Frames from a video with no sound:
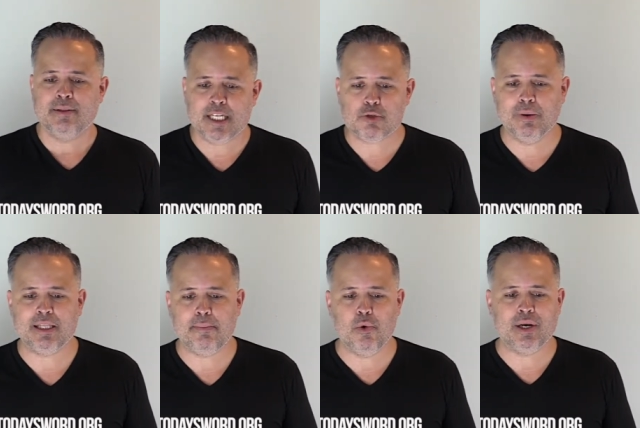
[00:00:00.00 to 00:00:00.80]
this
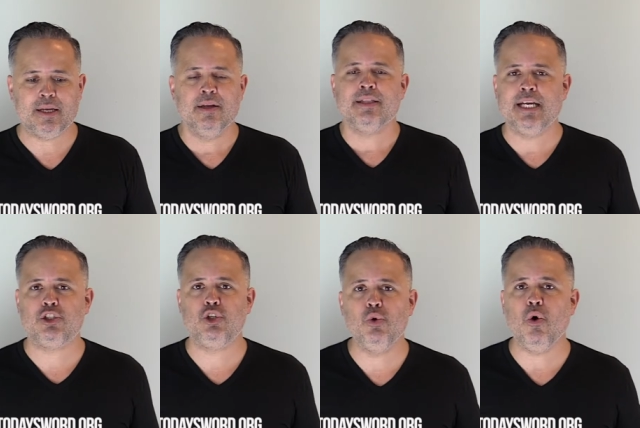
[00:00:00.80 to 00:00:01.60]
Monday morning,
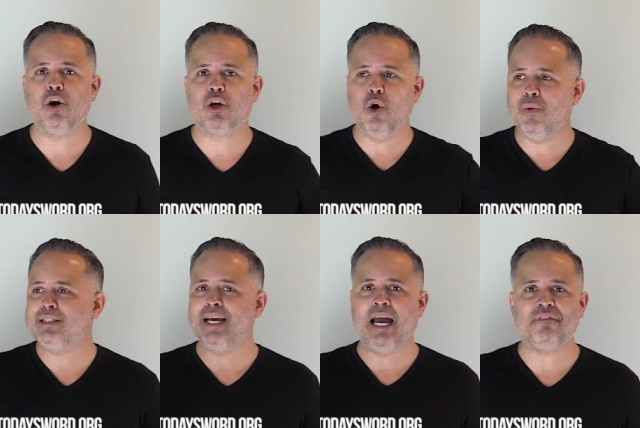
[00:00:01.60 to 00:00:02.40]
that you are going
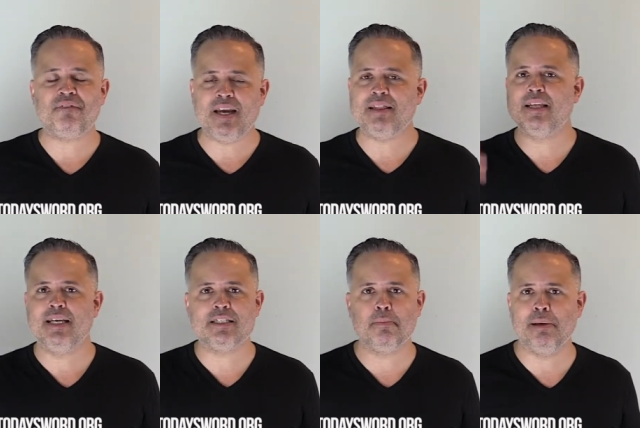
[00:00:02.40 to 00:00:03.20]
to have faith in
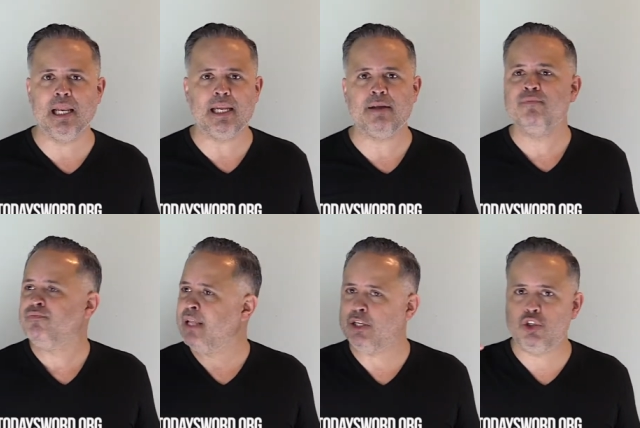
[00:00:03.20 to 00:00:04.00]
his ability,
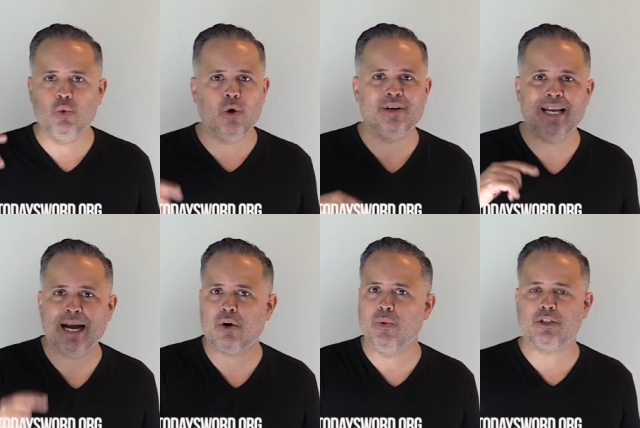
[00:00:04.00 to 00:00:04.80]
that you are
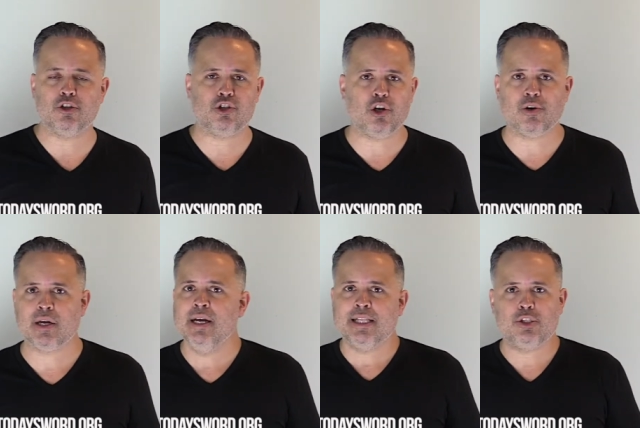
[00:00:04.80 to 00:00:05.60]
not going to
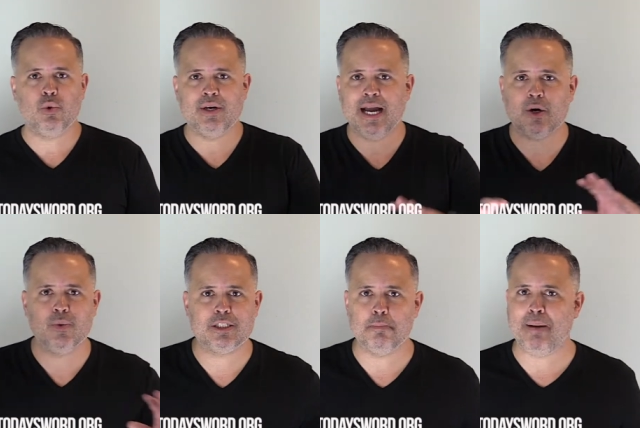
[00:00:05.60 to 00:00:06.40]
shirk, that you are not
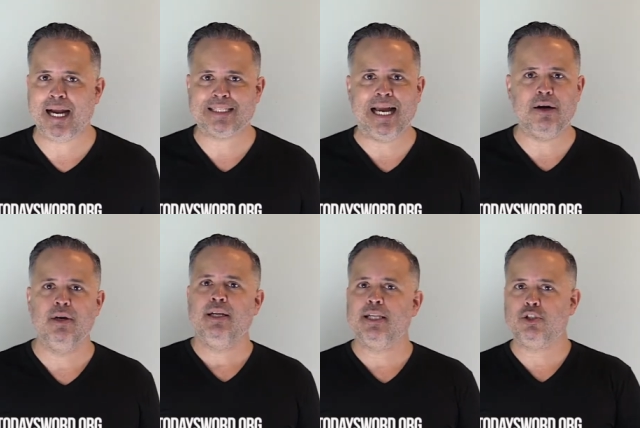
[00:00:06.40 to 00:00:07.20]
going to back down,
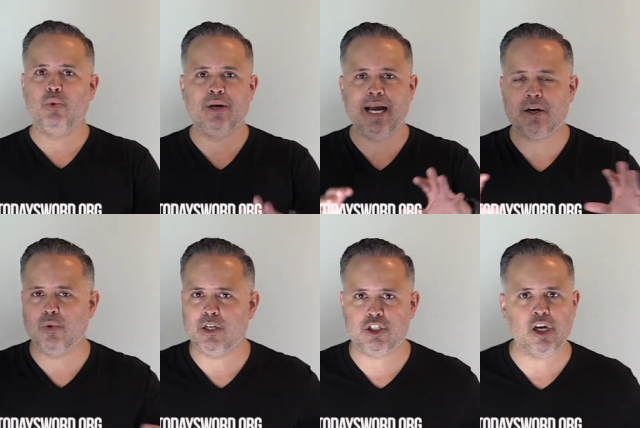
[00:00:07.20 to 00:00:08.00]
that you are not
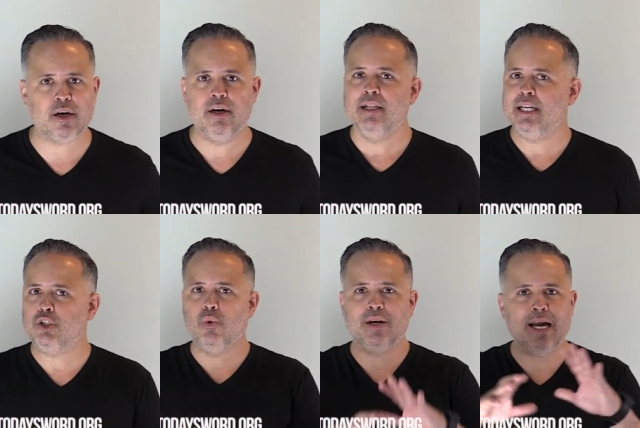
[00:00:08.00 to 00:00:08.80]
going to shudder, that
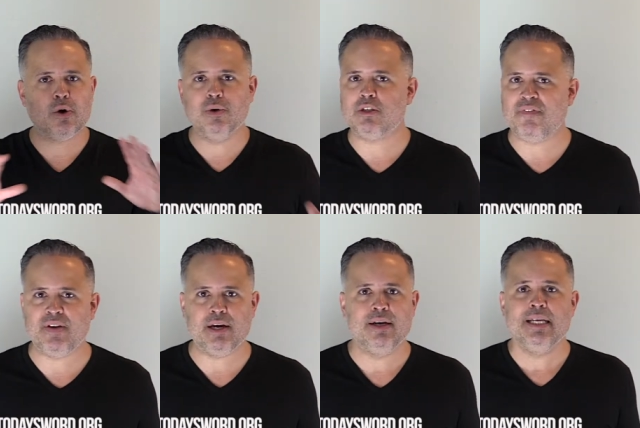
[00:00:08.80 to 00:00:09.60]
you are not going to fear,